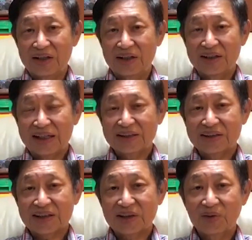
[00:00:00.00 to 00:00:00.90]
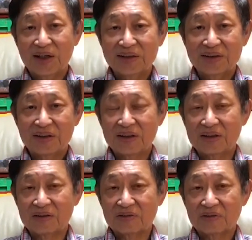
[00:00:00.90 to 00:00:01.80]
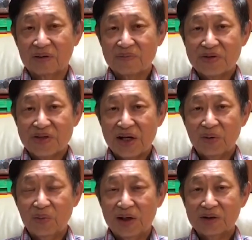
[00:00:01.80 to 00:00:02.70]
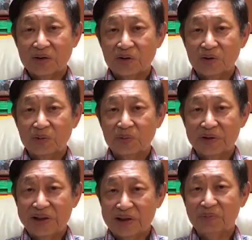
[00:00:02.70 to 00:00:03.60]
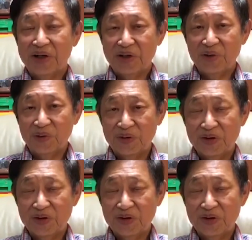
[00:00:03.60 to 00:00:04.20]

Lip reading: in 1961, from Sec 1 to till pre-U.